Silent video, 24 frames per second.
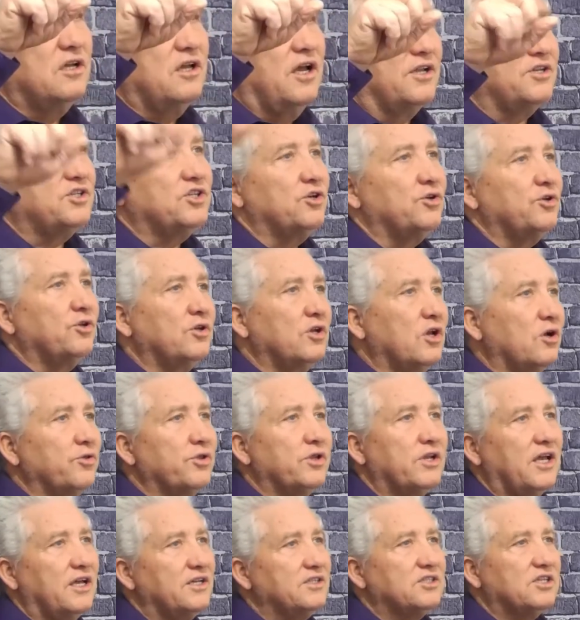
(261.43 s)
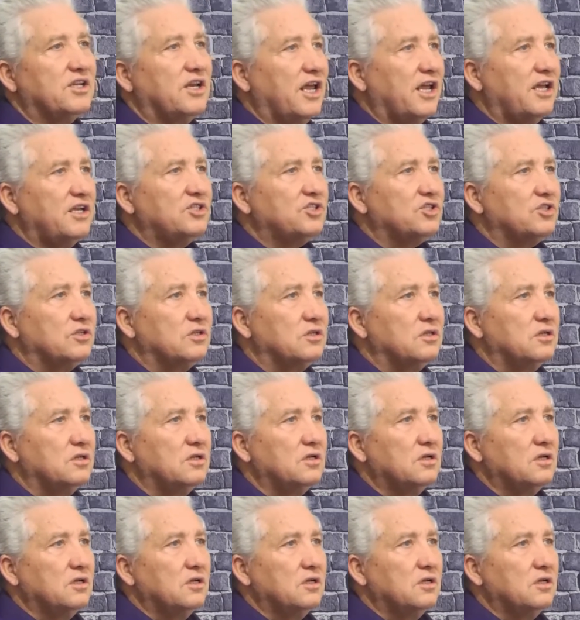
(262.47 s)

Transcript: Until you know the destination,